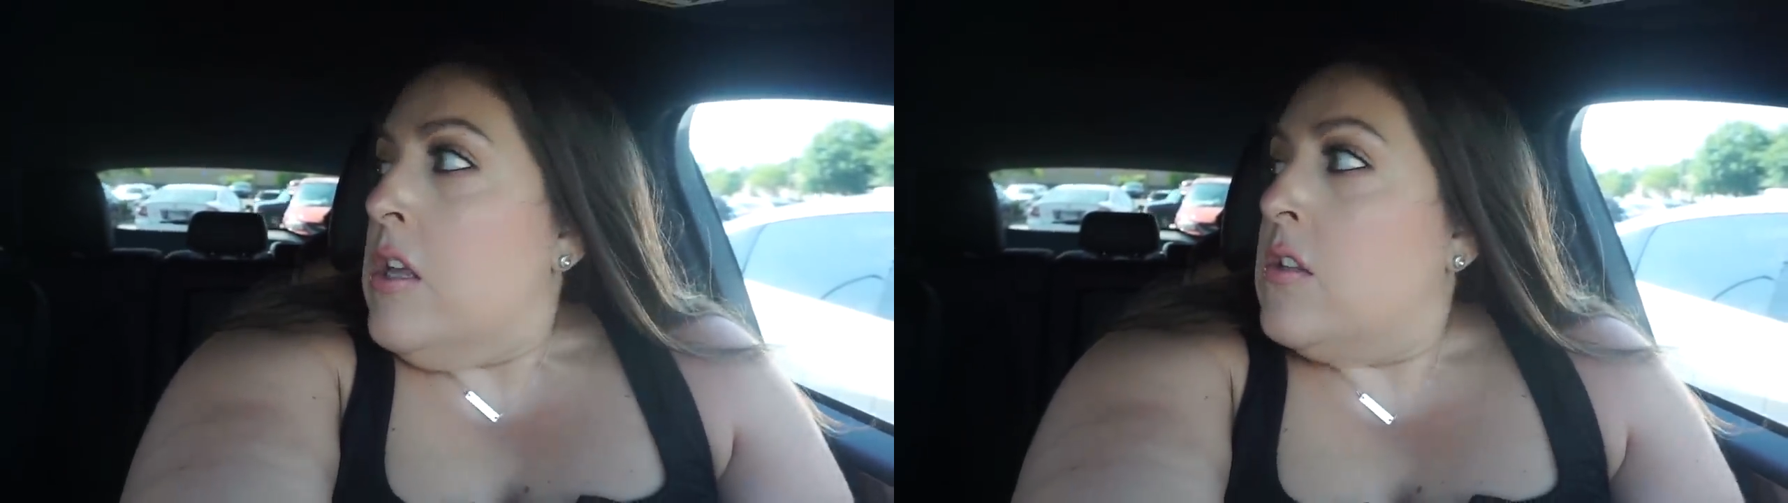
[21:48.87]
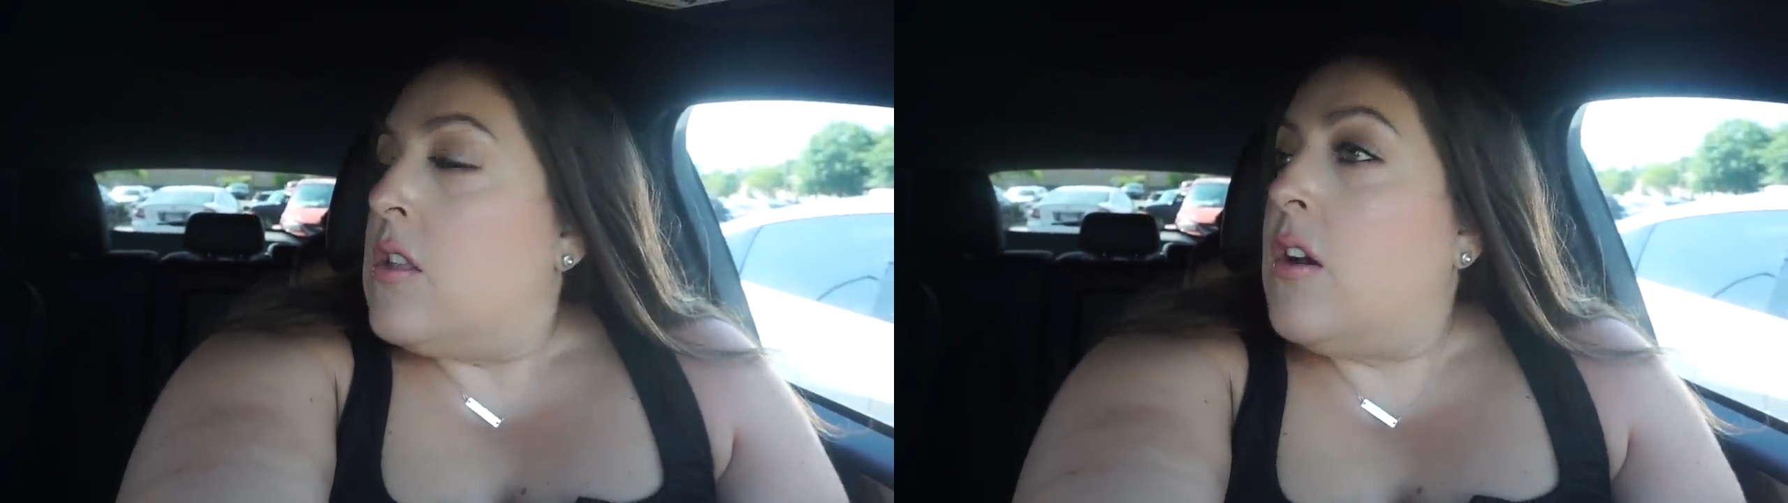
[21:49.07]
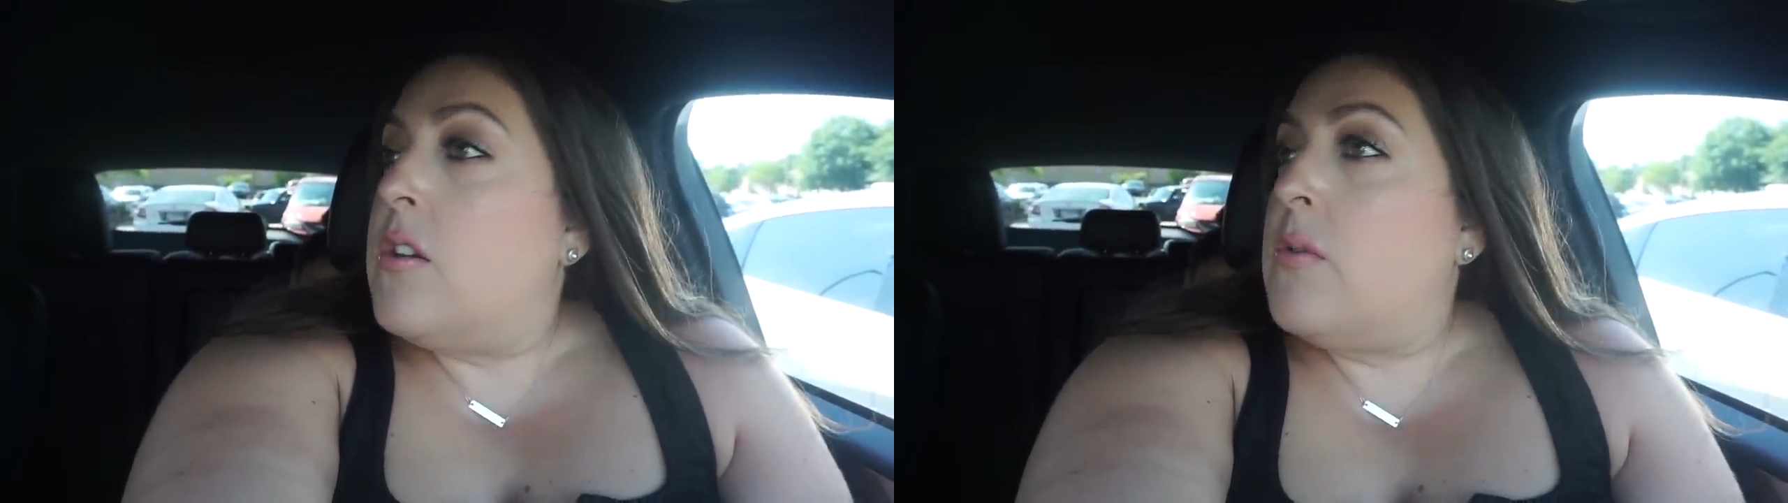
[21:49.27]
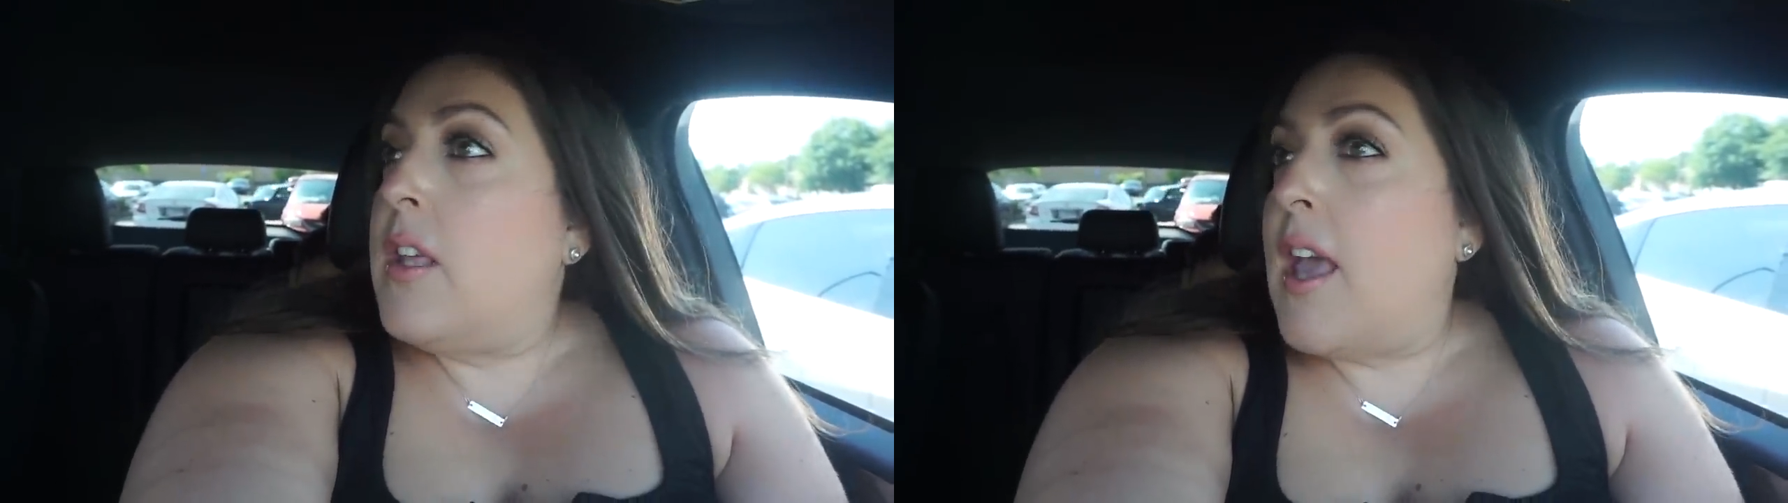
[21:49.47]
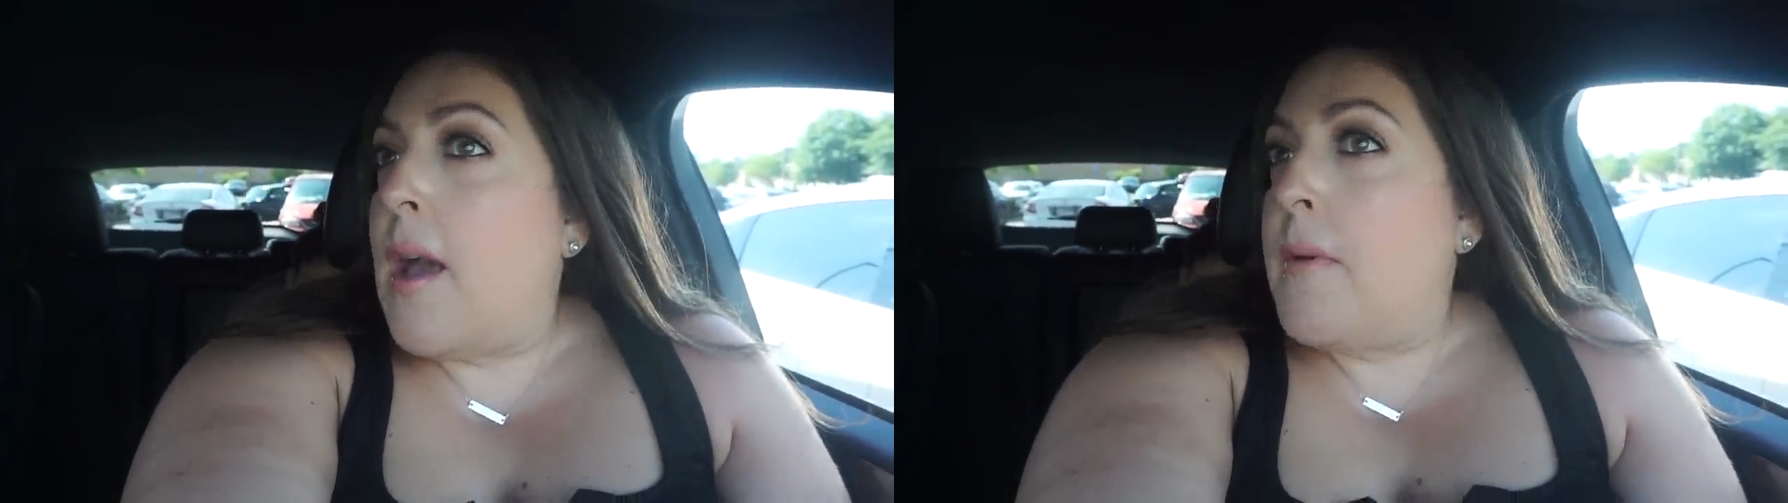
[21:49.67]
So I was
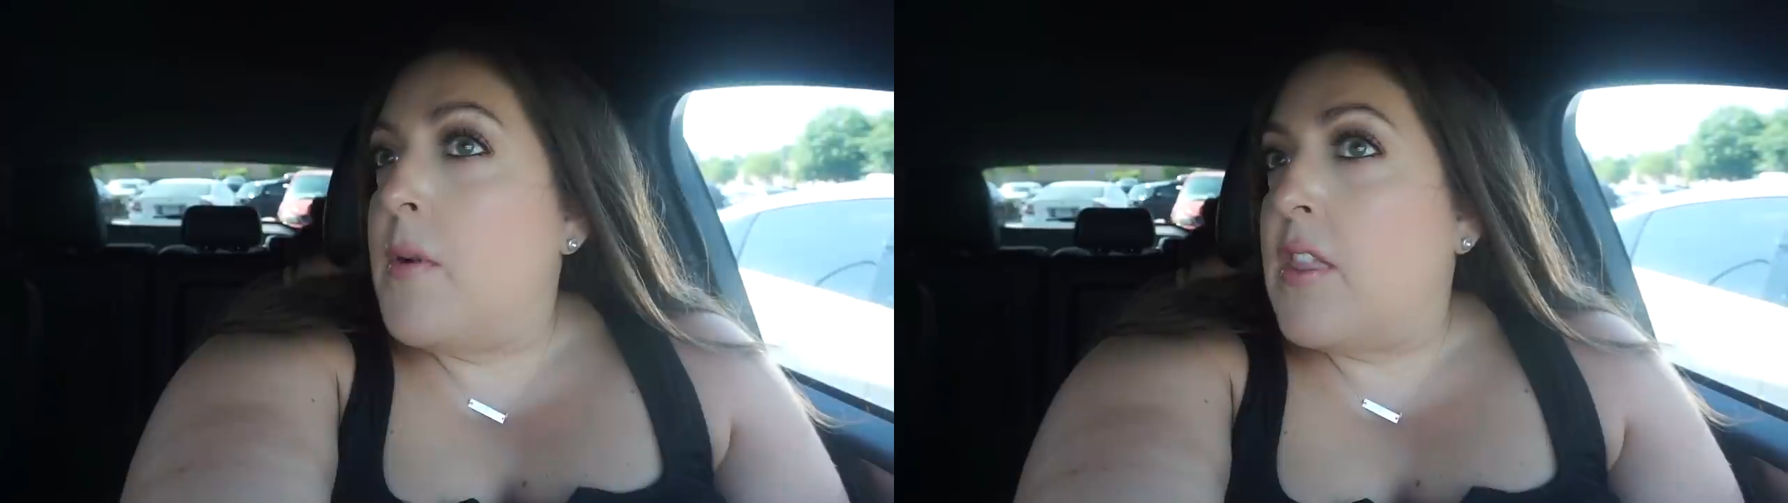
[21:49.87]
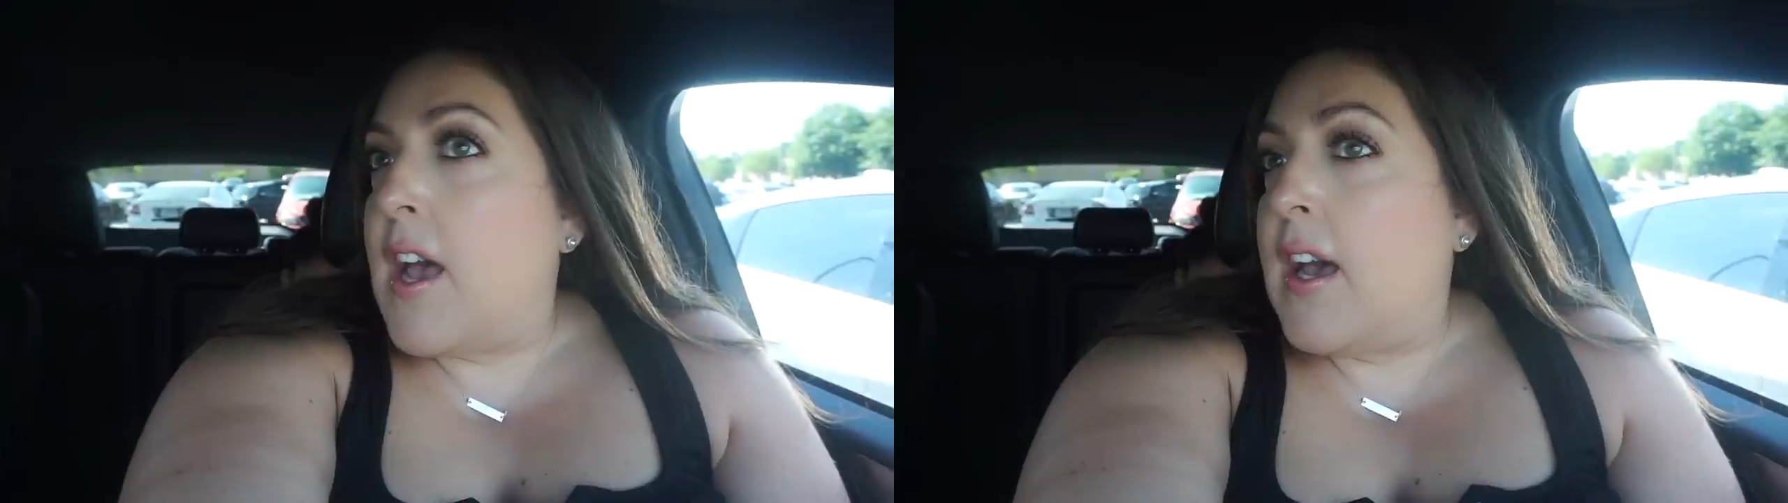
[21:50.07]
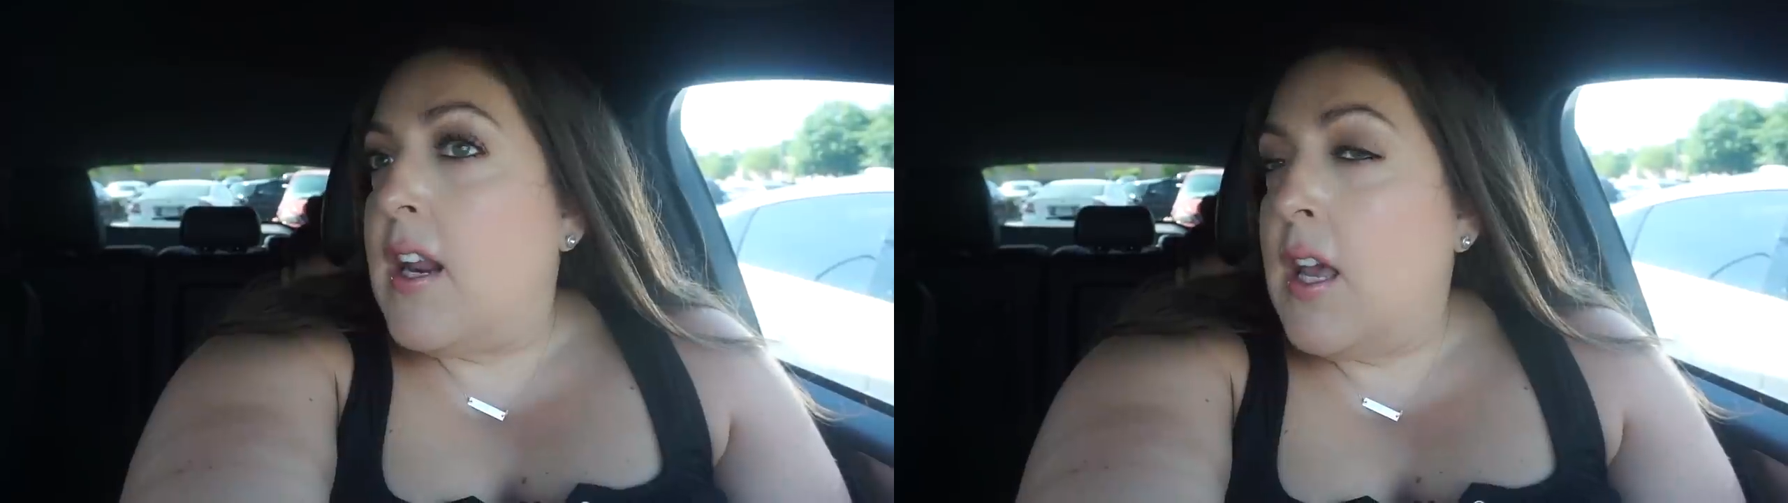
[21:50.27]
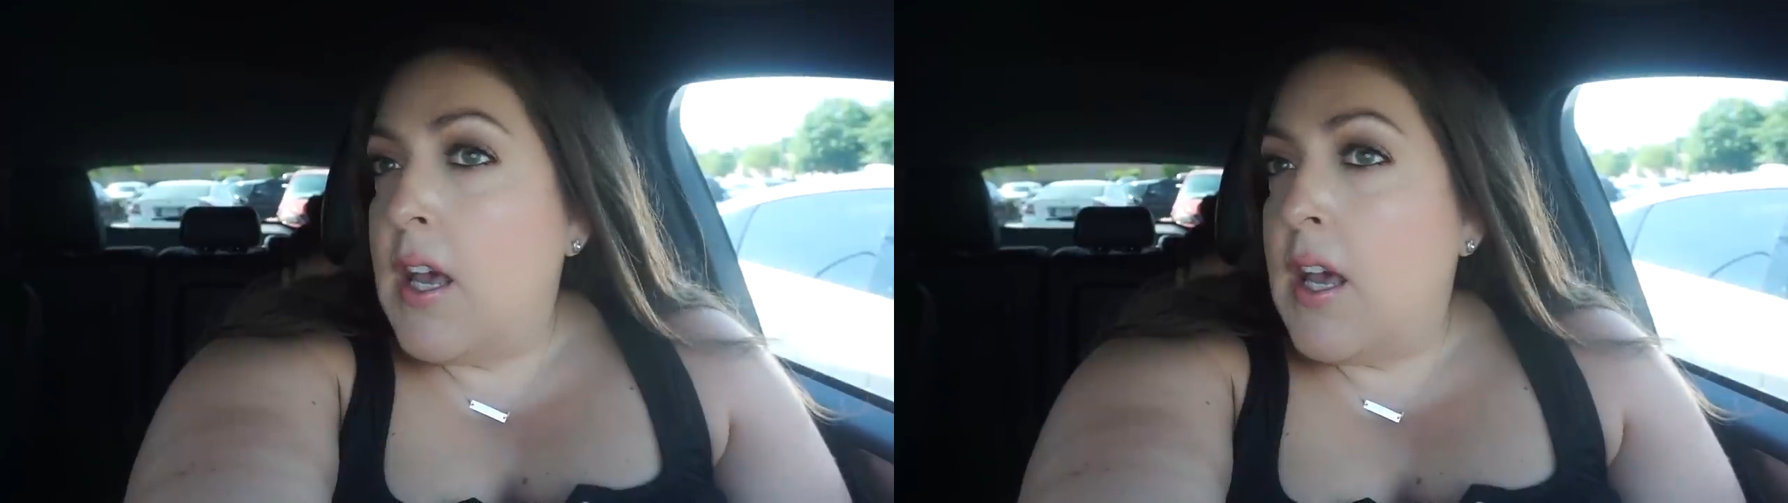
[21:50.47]
really happy with that.